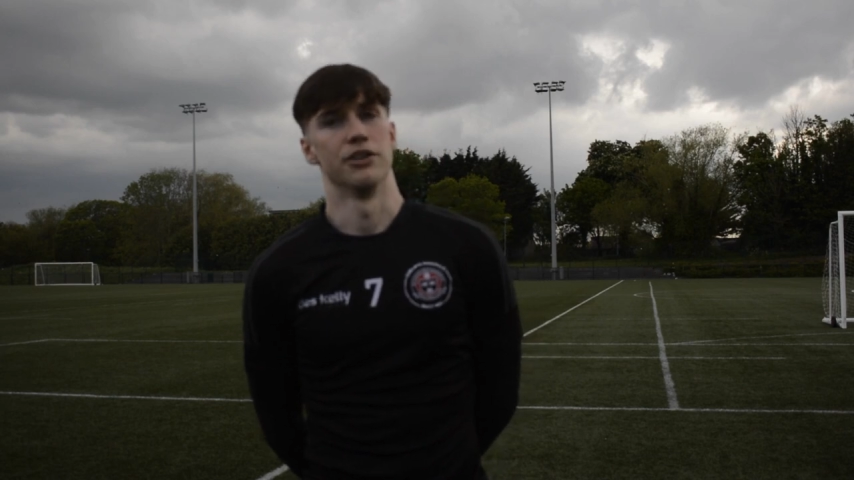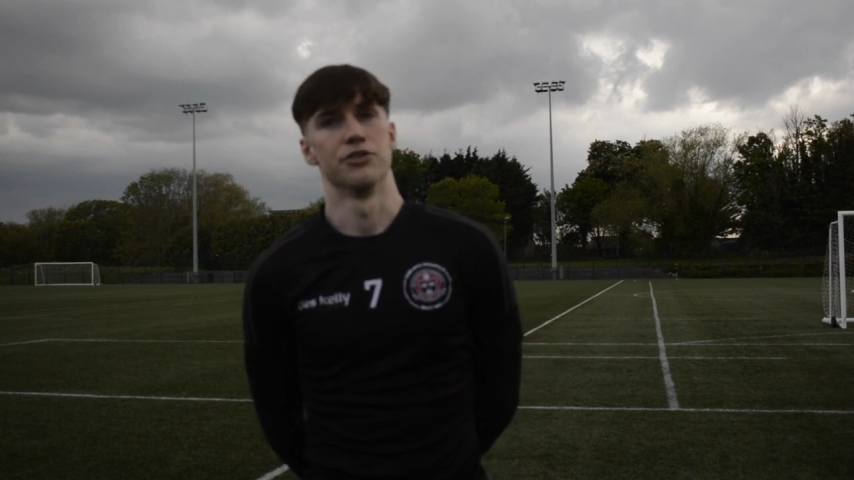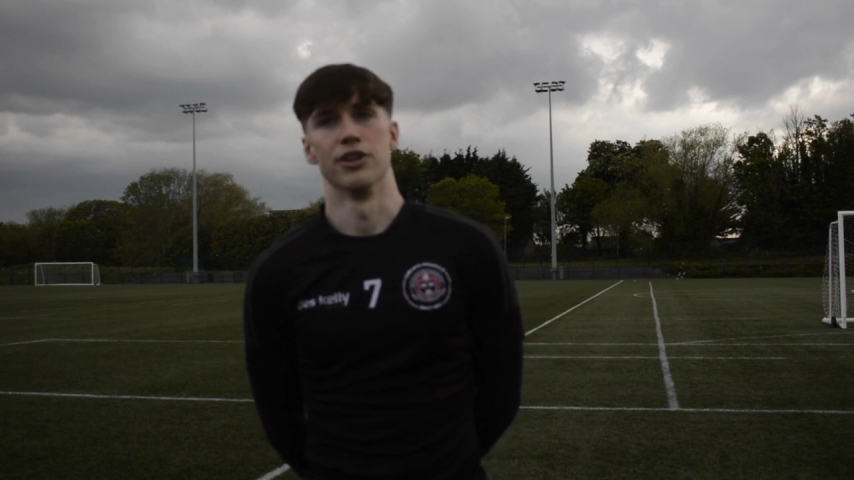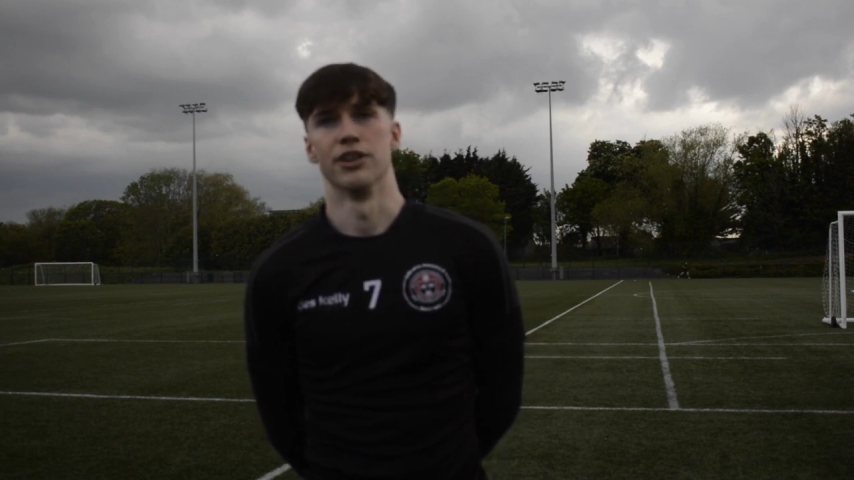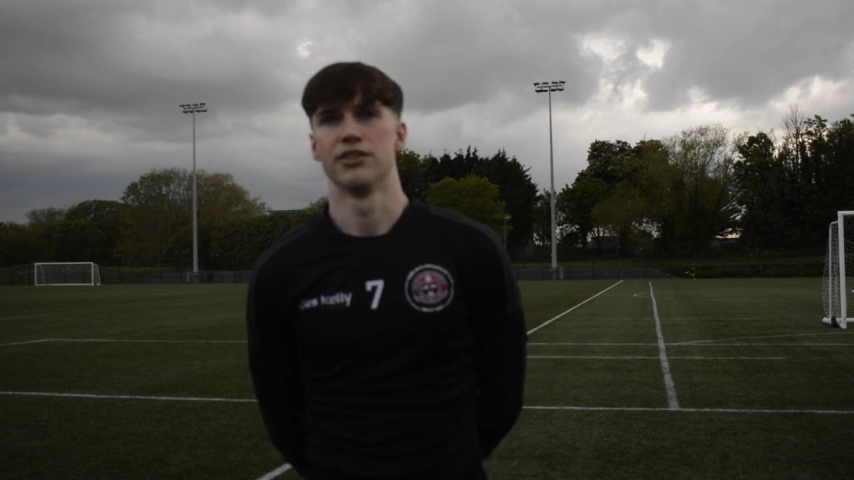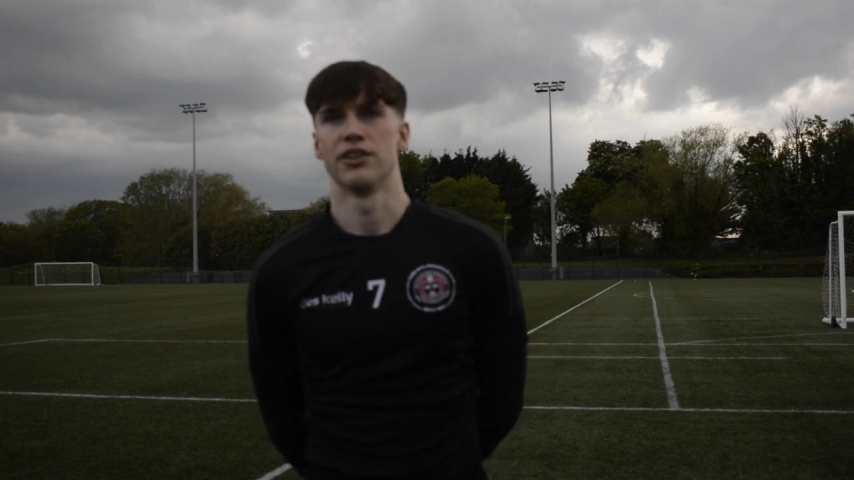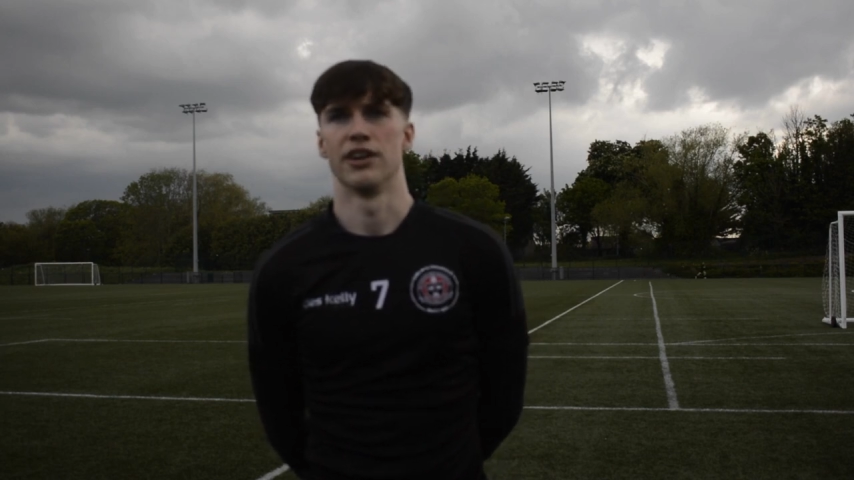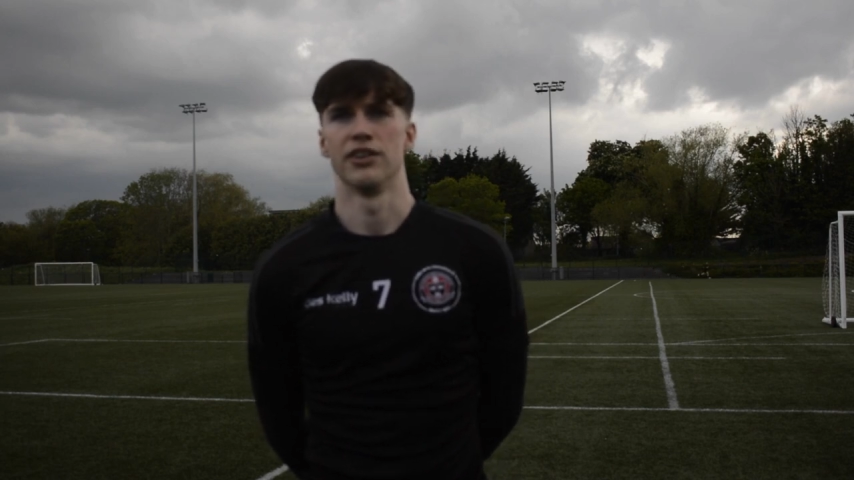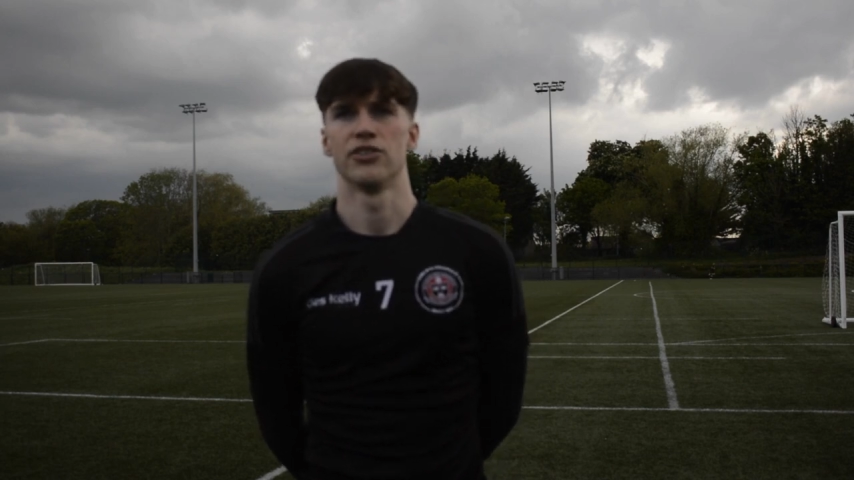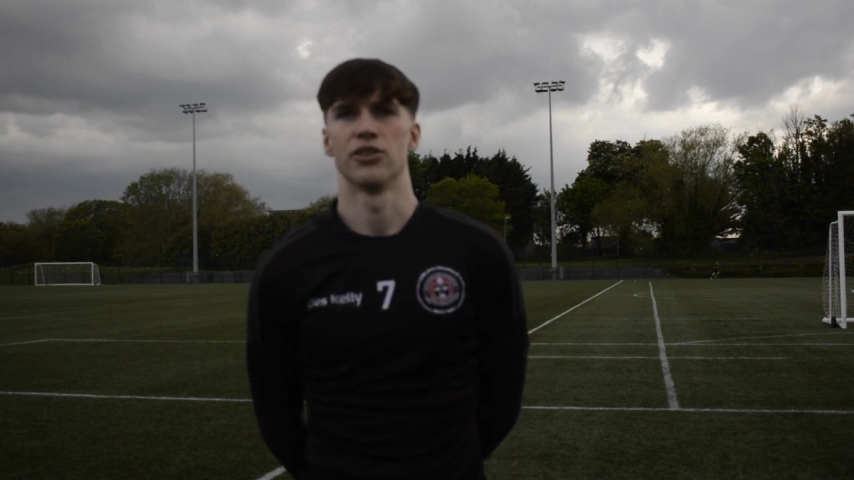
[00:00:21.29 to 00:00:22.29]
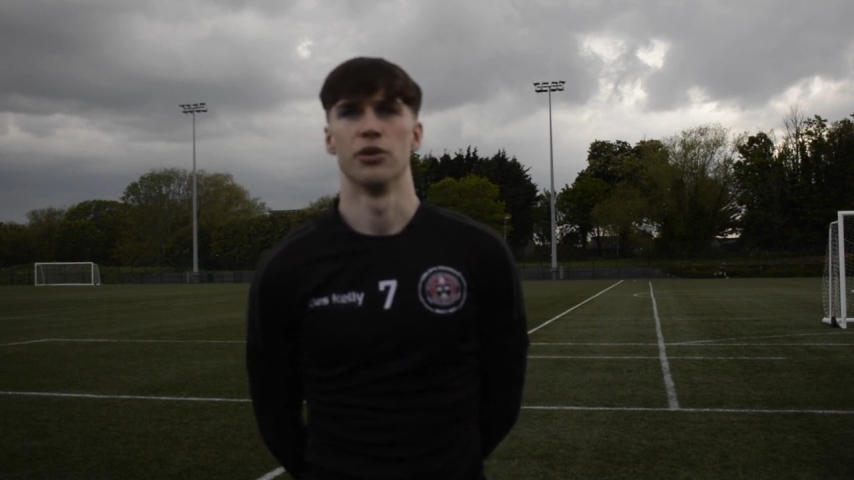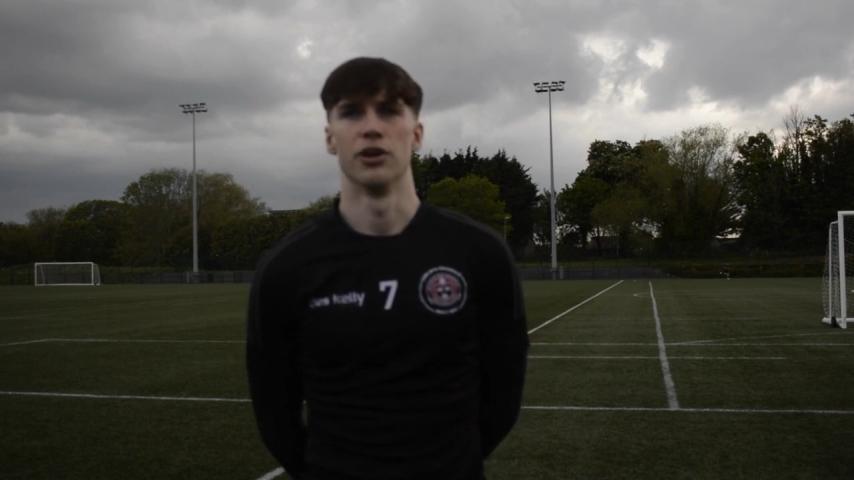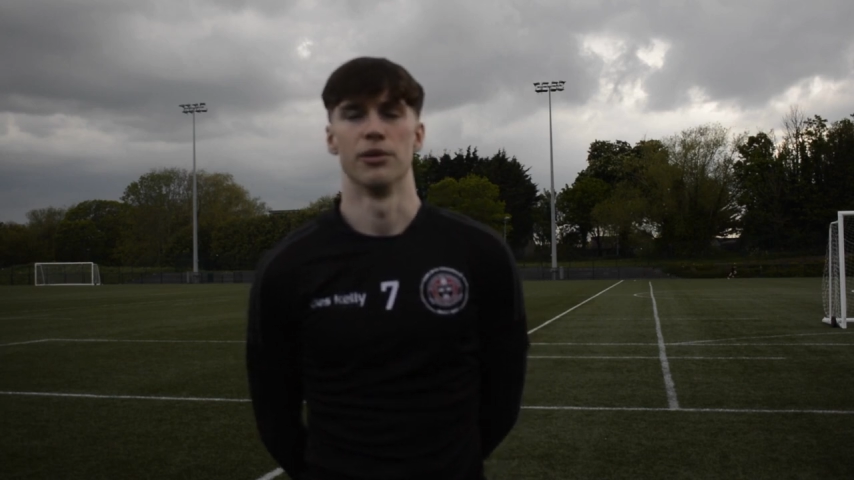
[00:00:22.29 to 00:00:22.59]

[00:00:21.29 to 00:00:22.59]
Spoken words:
in training tonight, so